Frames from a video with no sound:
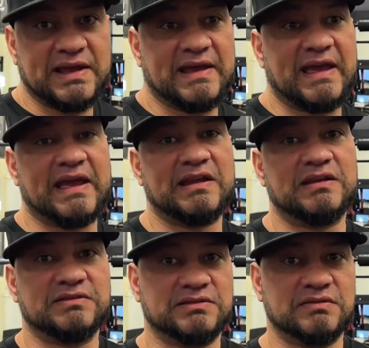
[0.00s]
and
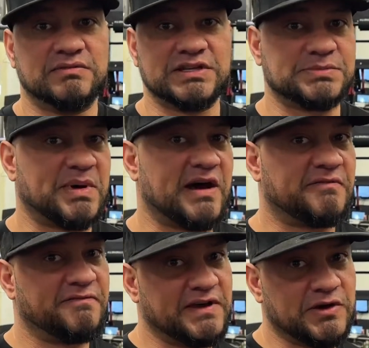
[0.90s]
the spot
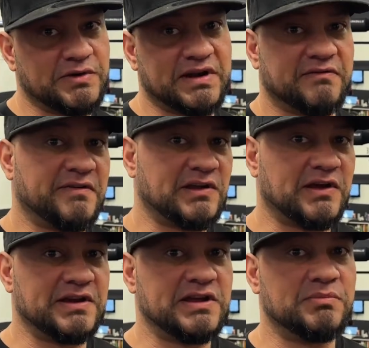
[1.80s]
failed and it fell on
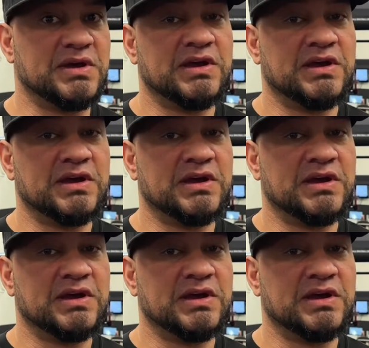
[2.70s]
him.